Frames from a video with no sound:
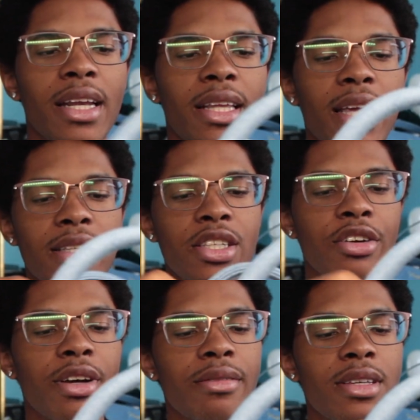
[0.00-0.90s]
And then the
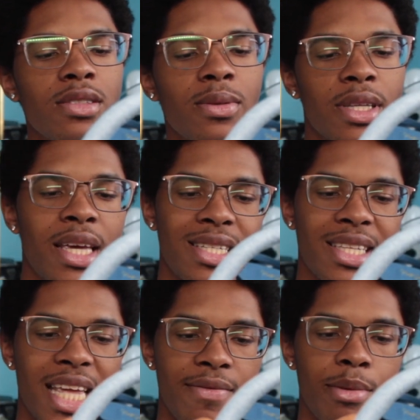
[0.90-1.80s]
interior of this one is a
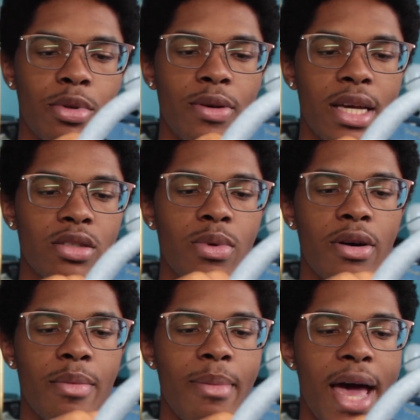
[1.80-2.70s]
navy blue as
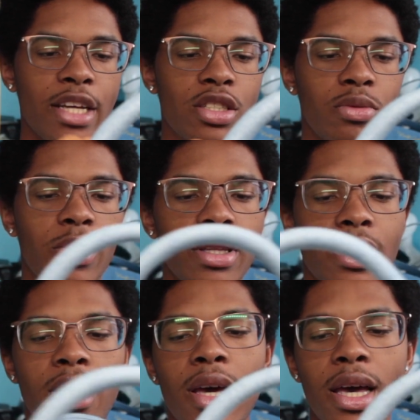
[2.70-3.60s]
well to match with
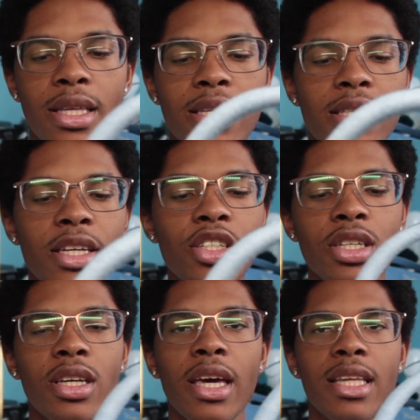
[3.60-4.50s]
the
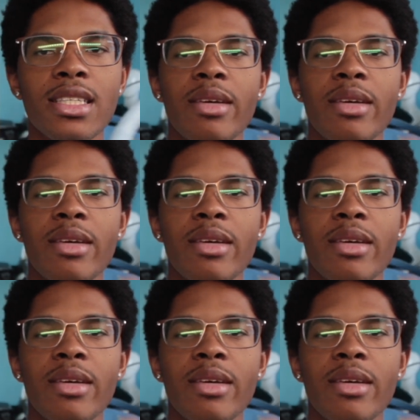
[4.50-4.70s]
stitching and